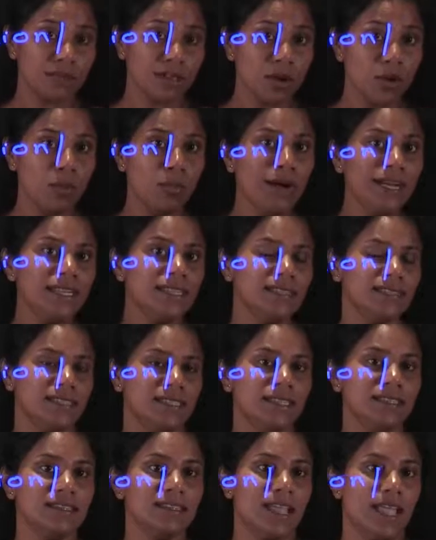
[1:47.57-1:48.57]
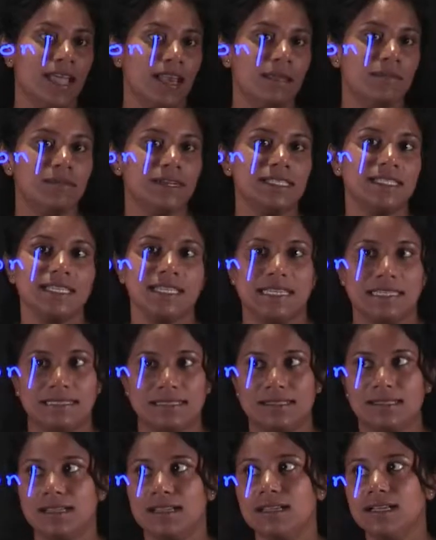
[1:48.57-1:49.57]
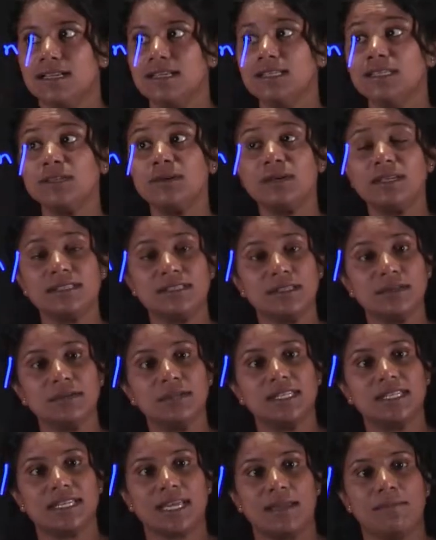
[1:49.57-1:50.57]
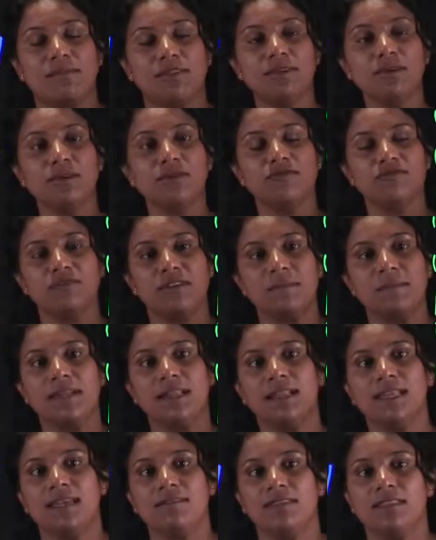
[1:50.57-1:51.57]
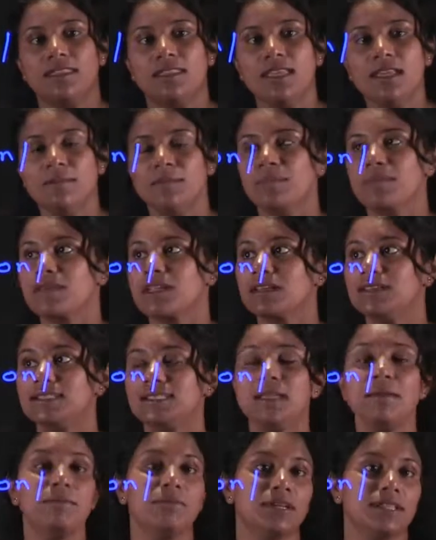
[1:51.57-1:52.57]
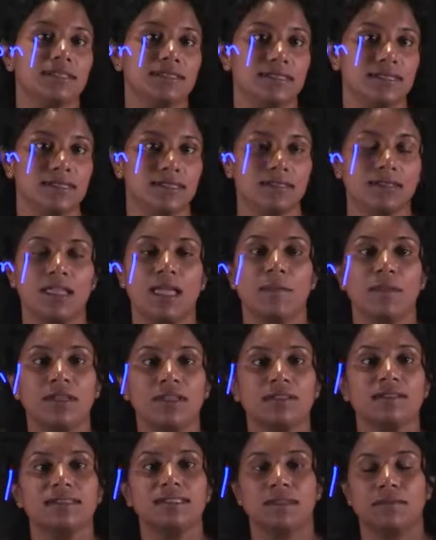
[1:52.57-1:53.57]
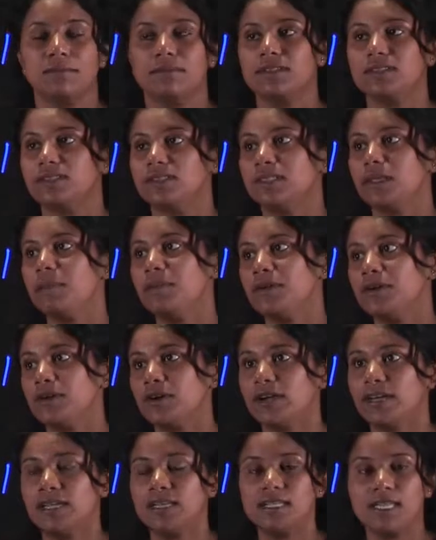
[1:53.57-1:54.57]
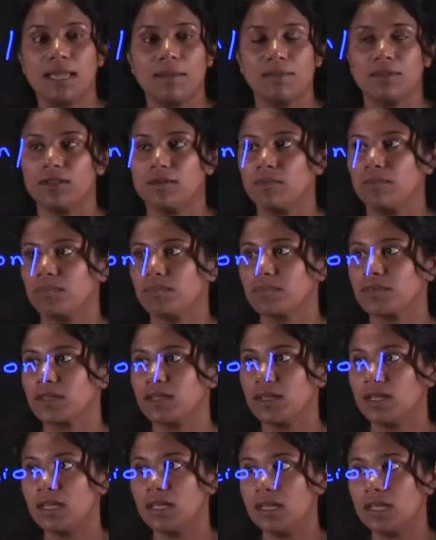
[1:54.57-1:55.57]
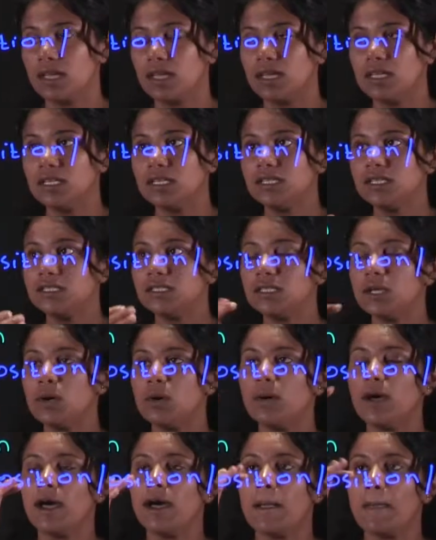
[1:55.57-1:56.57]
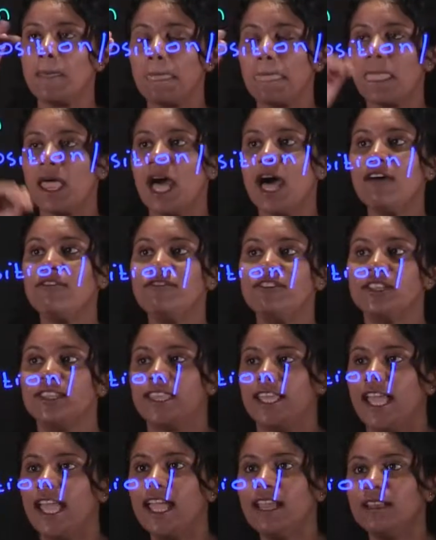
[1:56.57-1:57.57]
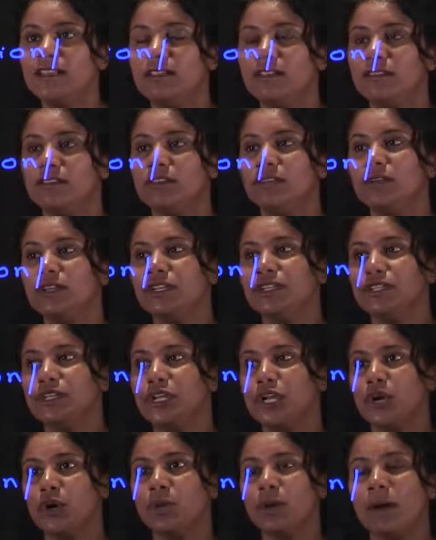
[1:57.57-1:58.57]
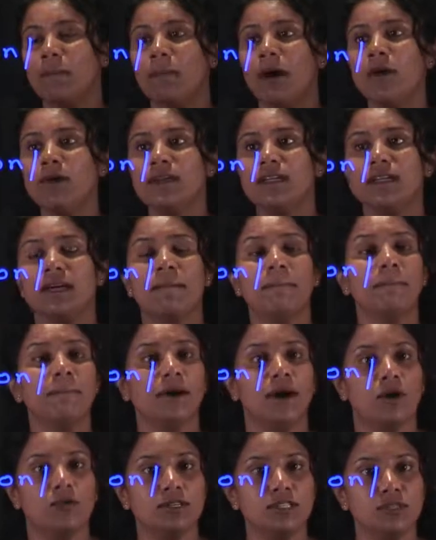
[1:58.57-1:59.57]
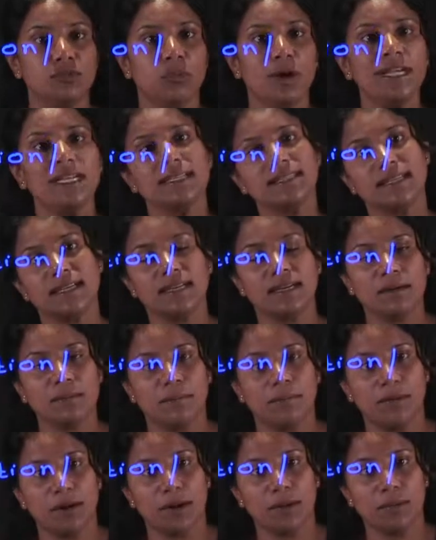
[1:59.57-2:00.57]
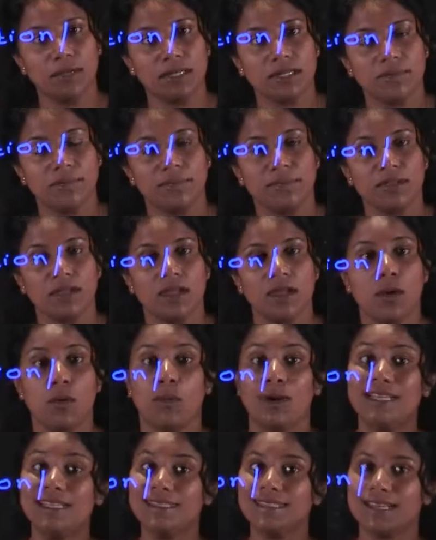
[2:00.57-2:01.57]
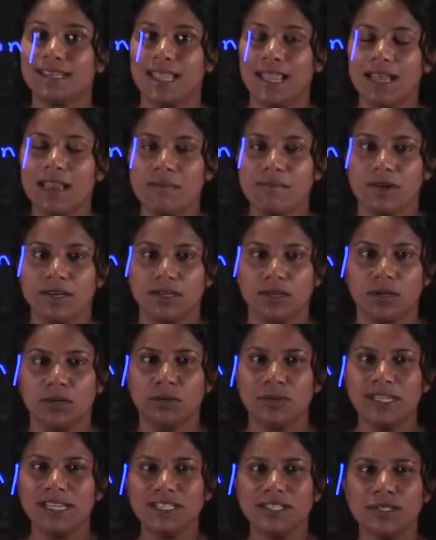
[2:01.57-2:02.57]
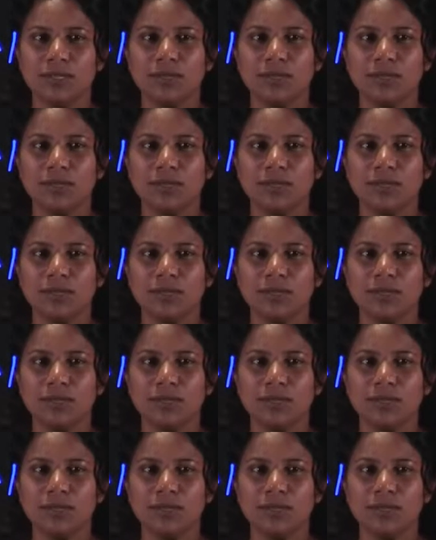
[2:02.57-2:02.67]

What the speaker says: what is that element is. So it's a good time to familiar with the symbols, chemical symbols in the periodic table. So after that, you need to know about compounds. What is a compound? What is an element? You need to